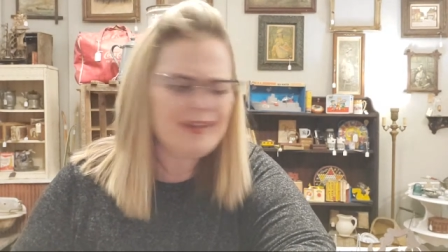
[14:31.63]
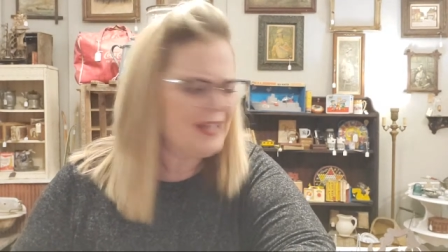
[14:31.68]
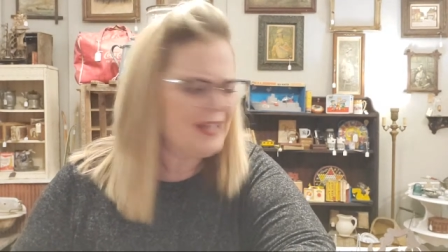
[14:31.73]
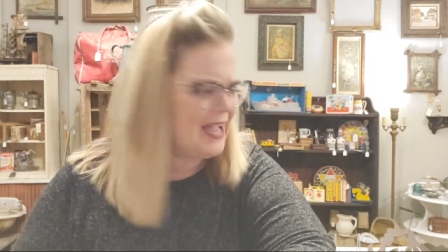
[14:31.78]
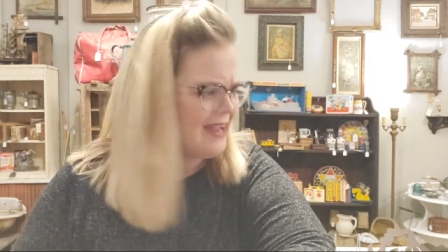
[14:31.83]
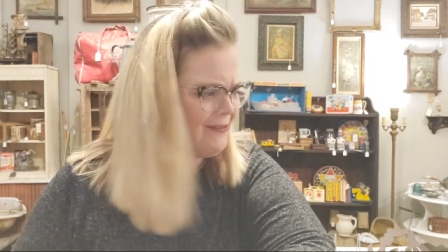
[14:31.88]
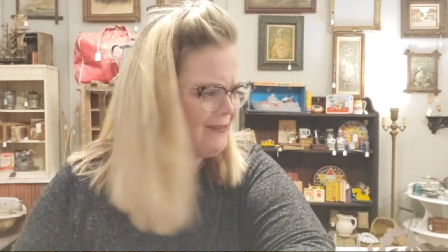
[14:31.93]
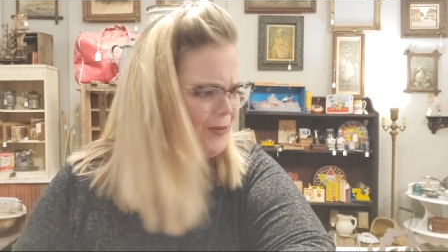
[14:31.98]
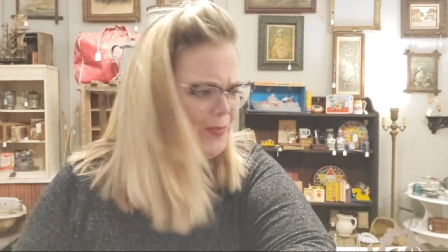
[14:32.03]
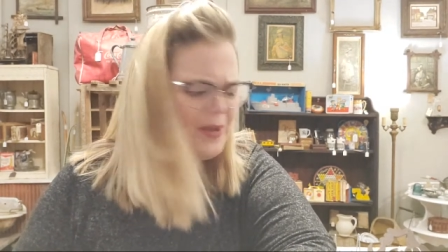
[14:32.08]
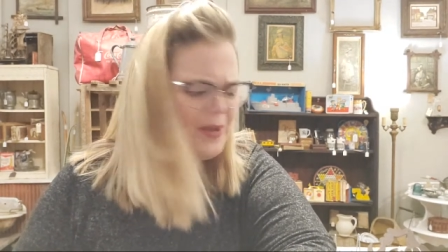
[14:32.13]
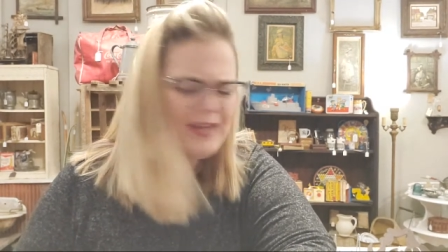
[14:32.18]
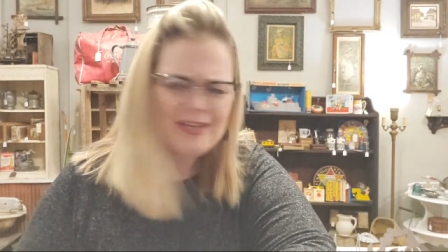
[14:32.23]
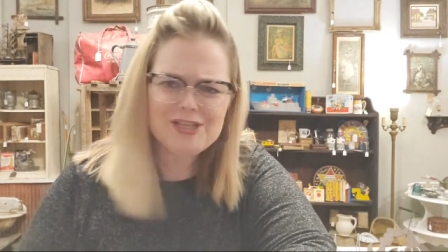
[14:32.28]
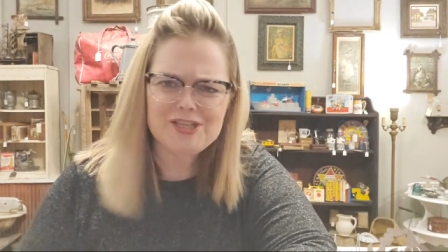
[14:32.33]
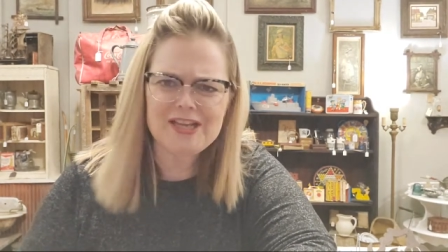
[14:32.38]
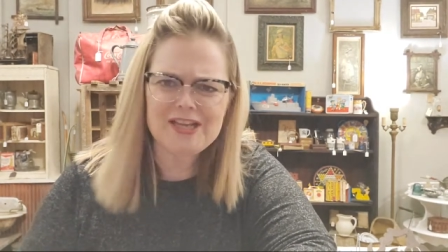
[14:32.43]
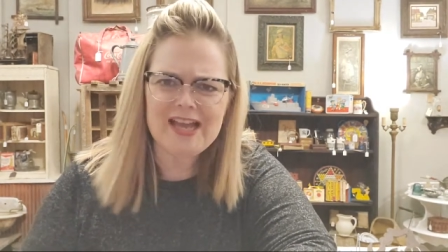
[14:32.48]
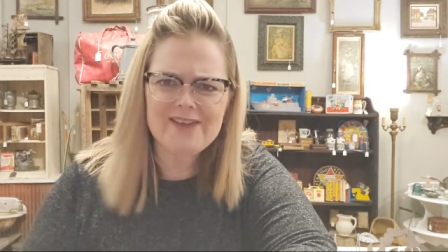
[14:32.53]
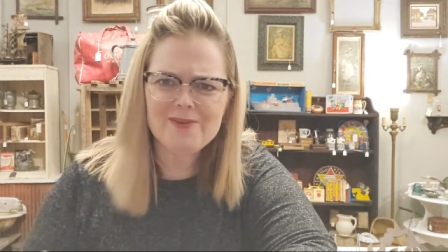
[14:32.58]
Everybody
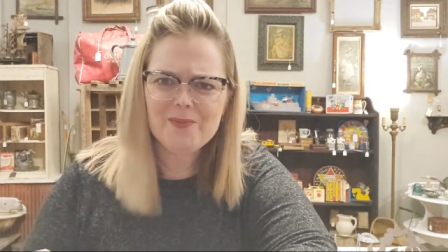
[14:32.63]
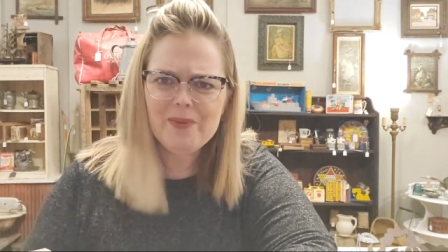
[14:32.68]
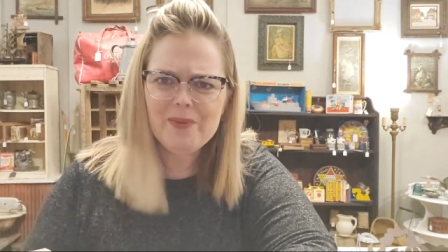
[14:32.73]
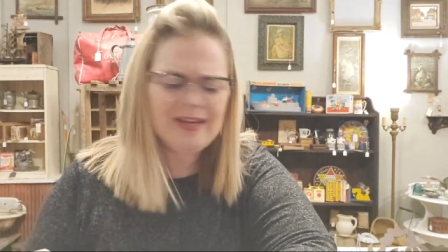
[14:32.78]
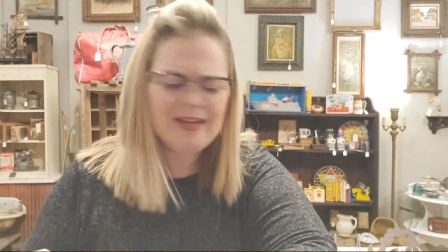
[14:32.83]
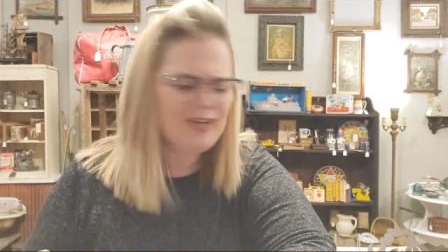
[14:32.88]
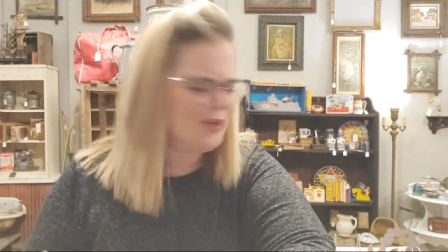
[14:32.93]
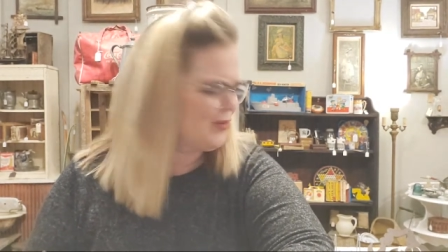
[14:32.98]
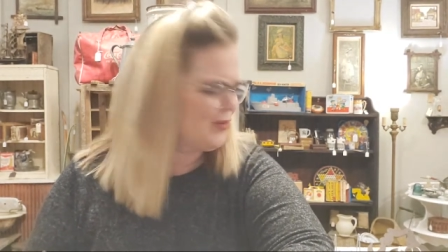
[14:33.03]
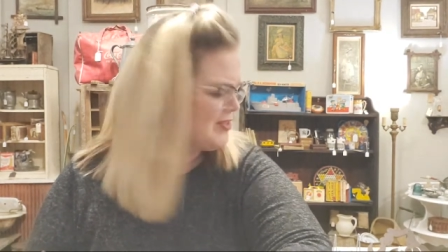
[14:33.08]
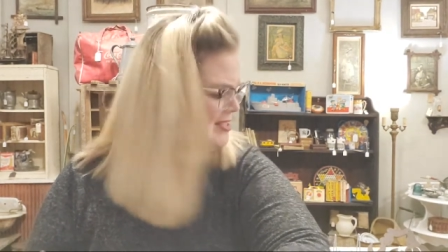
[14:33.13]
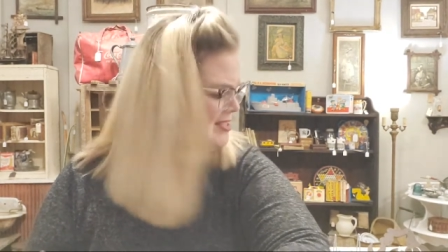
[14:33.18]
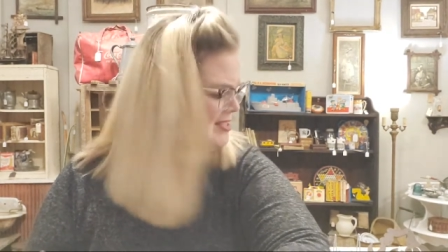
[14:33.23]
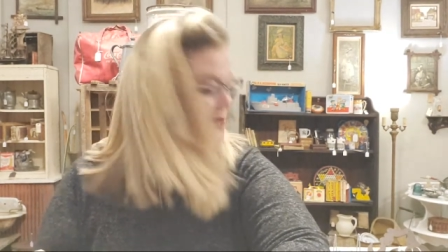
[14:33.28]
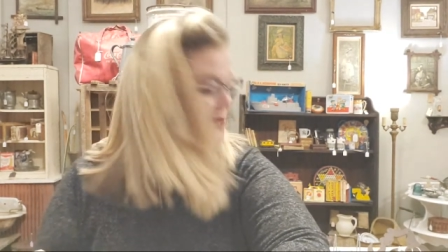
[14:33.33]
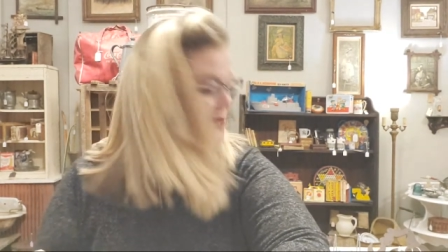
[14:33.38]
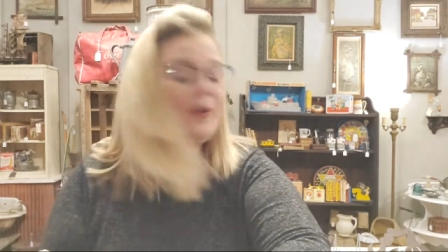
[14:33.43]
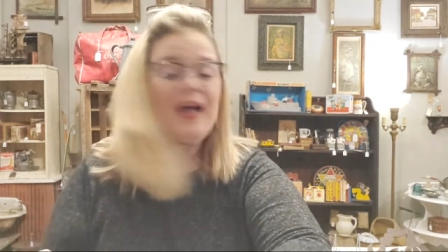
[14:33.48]
should have a bunny on the stick,